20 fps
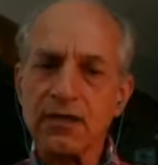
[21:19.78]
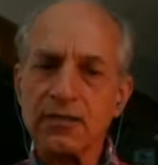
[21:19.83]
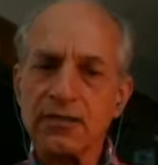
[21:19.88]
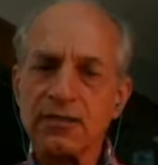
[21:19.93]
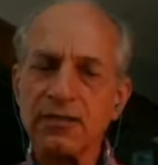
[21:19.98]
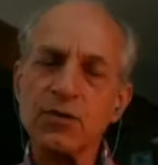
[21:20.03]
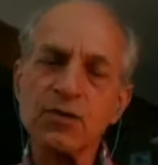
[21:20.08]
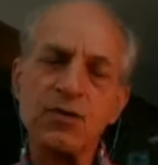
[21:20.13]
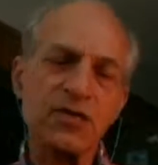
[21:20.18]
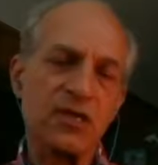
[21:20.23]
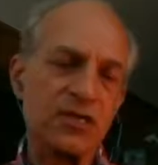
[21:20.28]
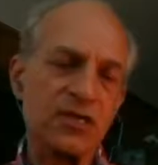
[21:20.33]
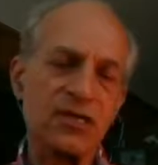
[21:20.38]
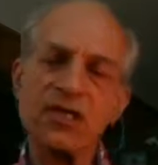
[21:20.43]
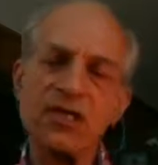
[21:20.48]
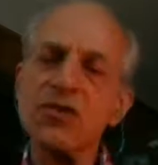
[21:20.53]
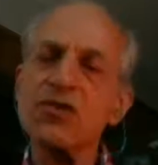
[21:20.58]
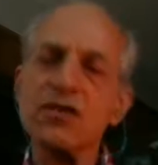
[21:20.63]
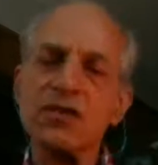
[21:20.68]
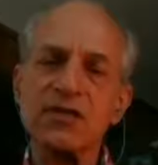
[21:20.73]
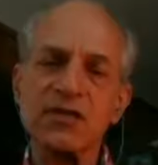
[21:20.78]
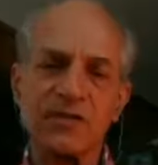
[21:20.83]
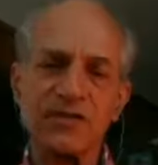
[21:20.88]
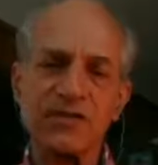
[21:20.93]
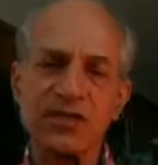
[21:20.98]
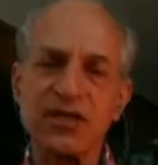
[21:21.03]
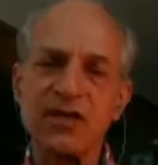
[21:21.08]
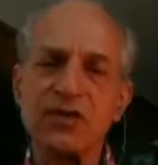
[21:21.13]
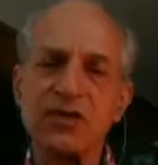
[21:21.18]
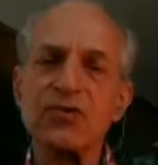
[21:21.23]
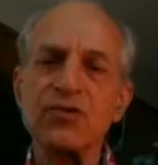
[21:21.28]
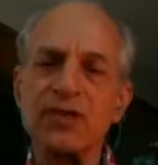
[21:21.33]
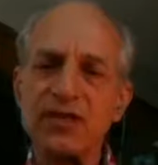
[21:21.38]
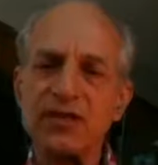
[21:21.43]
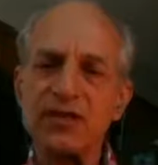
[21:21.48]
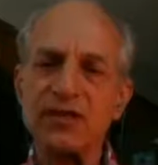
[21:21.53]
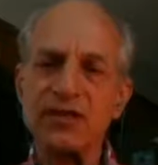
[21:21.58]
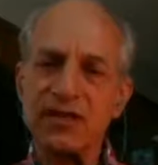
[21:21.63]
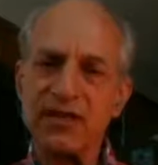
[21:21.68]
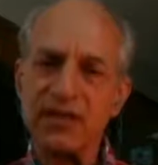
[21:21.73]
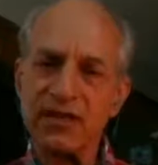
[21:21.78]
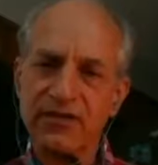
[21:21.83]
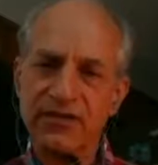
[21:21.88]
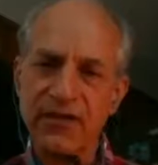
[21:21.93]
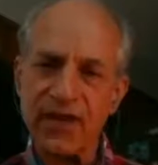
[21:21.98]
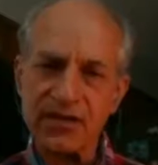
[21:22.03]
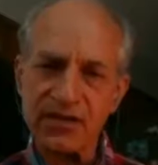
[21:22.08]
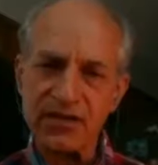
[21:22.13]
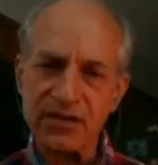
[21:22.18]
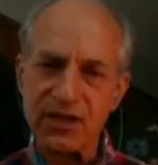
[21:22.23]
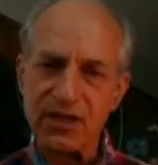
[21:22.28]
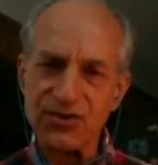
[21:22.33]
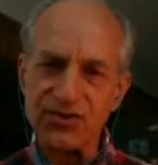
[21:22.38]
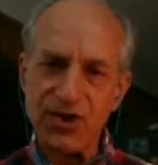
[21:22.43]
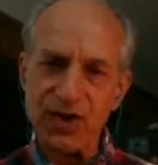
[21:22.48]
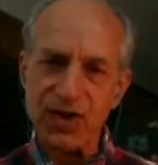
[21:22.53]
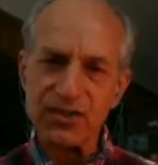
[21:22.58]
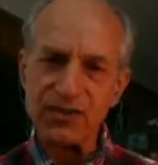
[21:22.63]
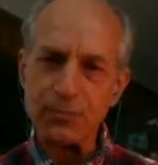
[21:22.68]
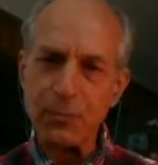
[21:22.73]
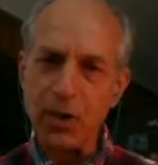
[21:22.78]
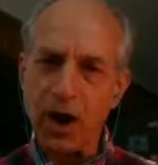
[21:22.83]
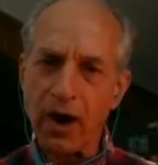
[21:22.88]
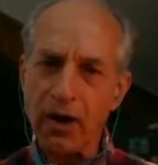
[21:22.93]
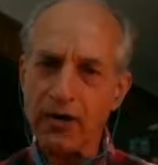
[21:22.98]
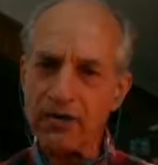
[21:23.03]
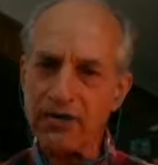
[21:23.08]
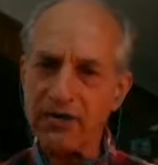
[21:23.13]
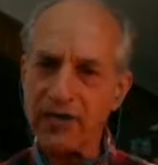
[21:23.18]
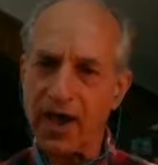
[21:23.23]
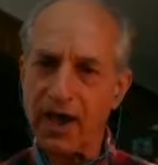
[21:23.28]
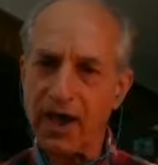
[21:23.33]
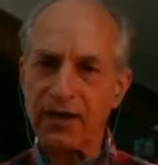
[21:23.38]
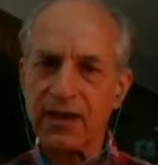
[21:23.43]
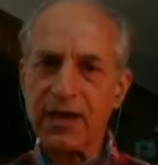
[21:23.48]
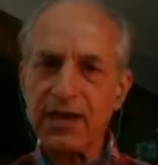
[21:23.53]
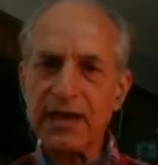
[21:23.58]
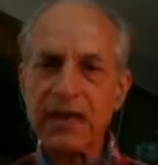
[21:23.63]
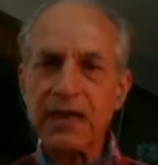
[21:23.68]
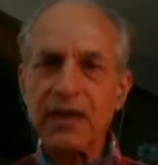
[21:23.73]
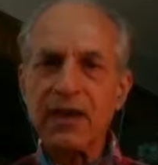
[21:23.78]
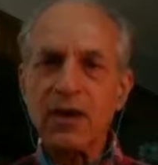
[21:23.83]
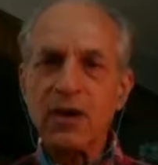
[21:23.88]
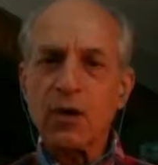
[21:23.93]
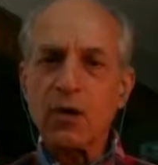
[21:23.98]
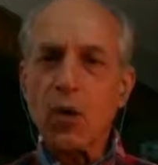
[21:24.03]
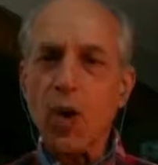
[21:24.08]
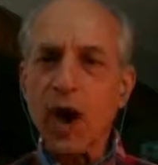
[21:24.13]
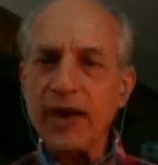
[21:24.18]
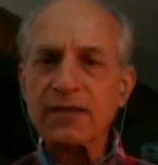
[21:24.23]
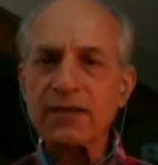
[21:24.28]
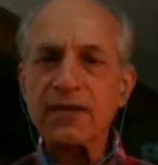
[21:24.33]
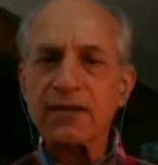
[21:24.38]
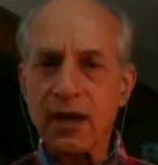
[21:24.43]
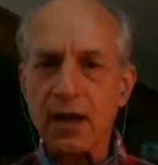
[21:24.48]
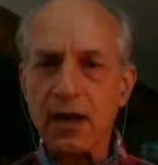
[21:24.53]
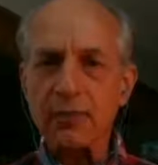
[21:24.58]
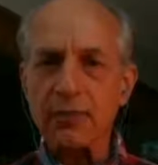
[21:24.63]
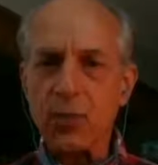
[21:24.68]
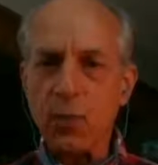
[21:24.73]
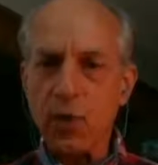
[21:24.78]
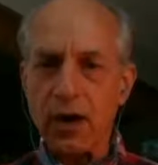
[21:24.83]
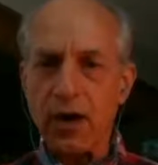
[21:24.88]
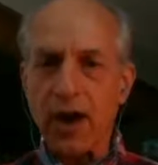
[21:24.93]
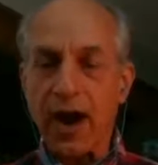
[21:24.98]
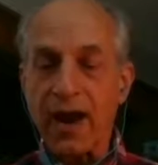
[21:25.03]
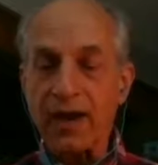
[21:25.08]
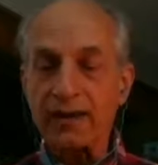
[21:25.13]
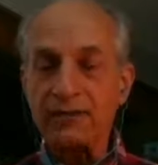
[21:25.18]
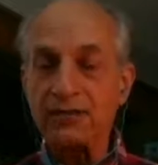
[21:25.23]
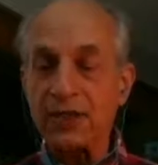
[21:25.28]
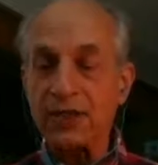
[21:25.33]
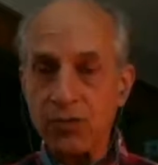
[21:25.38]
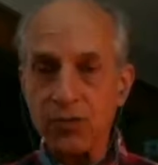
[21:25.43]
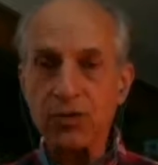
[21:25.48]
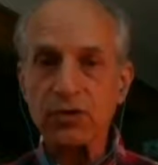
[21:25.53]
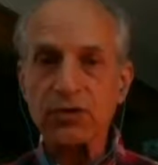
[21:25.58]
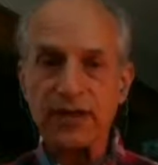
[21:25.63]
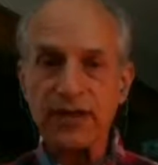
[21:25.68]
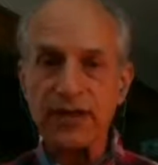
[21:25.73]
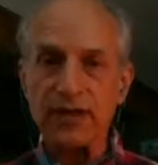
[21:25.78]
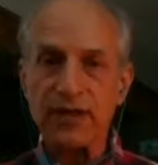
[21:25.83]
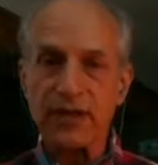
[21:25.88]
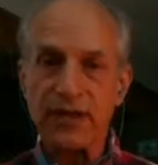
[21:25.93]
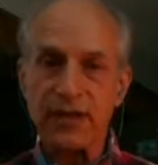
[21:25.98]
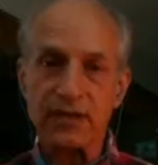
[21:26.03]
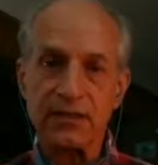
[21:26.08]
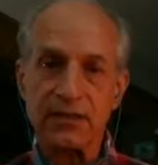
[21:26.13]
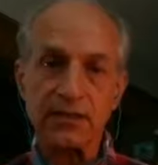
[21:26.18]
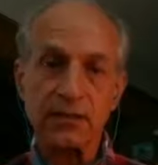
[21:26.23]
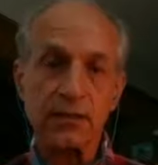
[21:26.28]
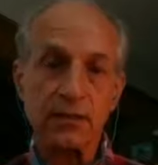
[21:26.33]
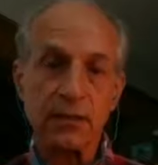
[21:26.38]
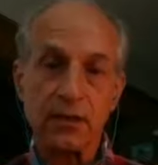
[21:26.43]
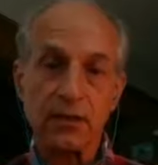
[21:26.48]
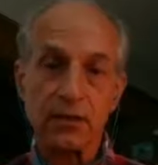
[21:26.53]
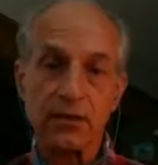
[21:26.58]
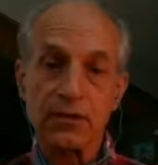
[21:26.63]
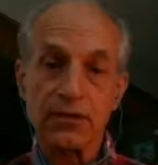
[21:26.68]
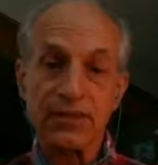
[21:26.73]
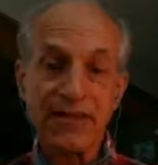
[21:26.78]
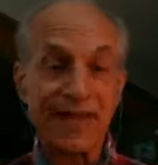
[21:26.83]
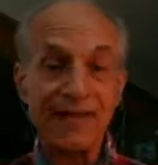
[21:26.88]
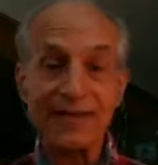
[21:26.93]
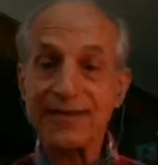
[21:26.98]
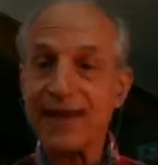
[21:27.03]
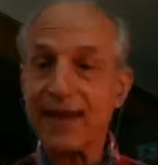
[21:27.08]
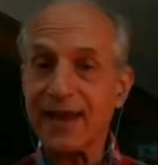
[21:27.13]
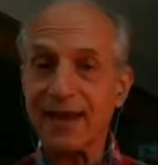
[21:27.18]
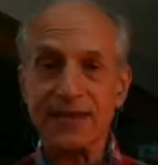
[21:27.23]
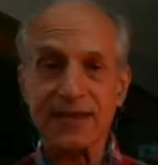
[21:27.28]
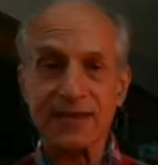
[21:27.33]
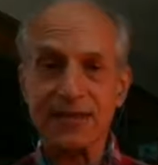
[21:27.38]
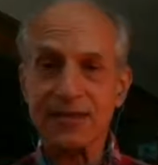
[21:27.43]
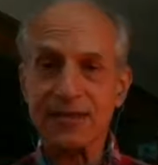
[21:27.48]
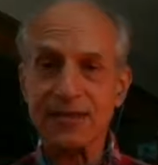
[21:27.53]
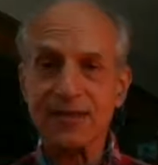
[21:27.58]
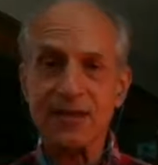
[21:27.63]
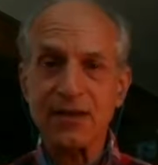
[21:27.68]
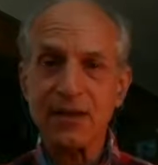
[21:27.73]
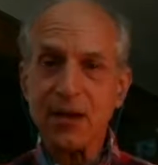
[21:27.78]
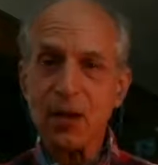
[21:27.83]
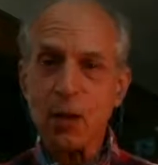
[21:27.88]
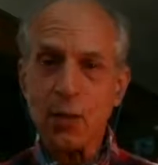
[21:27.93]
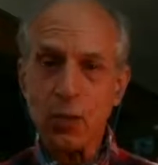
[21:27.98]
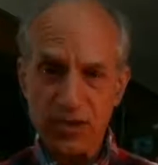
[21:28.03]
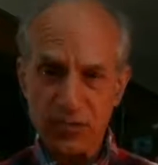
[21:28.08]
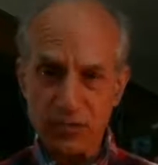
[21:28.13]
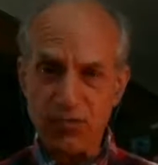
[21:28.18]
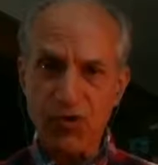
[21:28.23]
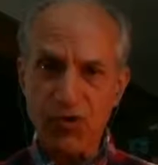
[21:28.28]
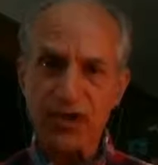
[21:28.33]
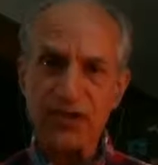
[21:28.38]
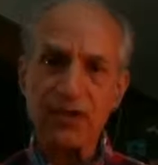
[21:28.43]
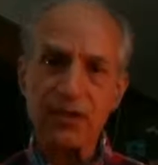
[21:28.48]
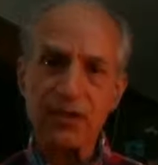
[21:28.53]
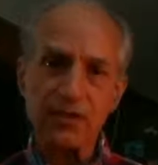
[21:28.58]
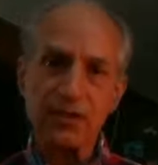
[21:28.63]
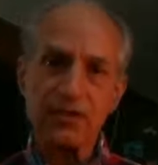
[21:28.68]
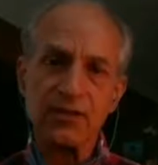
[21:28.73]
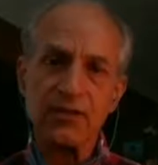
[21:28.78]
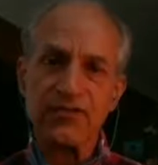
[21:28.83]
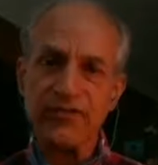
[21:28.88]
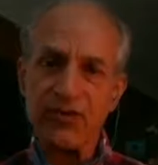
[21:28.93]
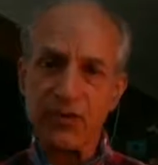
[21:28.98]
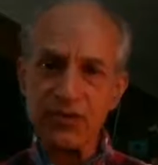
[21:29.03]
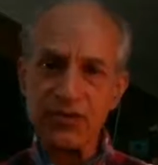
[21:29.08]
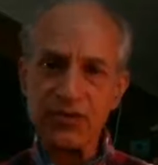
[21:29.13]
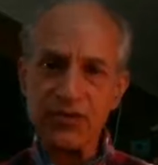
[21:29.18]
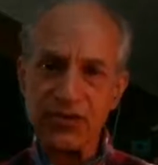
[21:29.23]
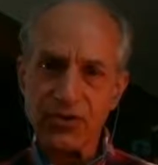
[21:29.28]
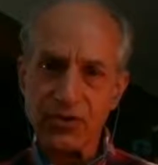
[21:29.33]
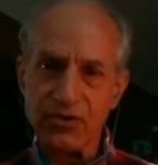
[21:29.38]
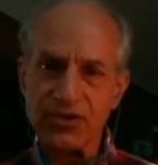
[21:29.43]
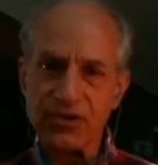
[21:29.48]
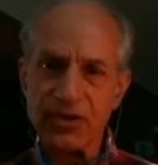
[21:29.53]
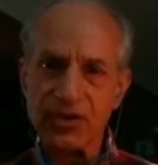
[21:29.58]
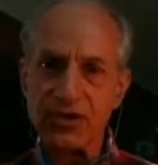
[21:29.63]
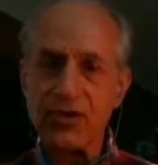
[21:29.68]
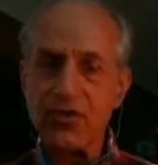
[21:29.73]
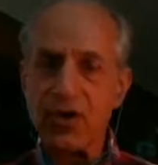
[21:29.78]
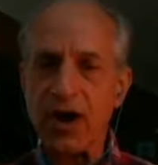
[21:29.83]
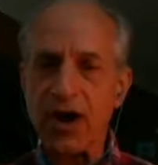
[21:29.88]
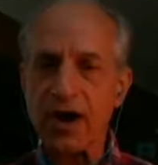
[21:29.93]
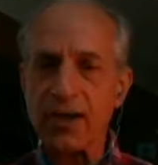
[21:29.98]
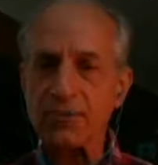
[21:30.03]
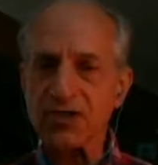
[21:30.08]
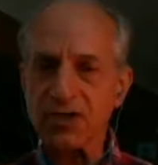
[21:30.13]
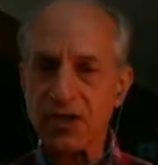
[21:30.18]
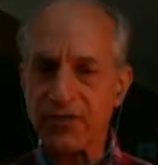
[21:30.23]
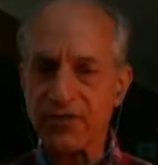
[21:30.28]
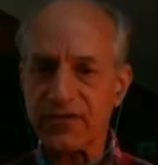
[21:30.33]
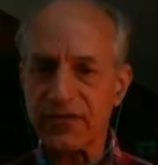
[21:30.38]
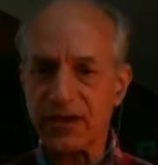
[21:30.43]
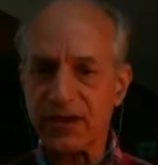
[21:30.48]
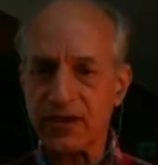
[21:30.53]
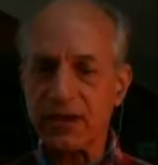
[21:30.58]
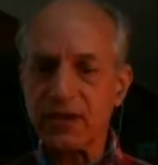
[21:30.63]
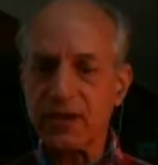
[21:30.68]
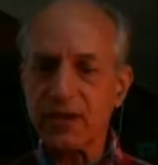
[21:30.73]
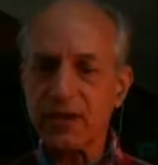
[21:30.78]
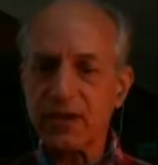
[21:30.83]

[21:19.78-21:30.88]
there was a series of synchronistic events that transpired that winded up where I literally, in 10 days, was bringing the first 13 grams of the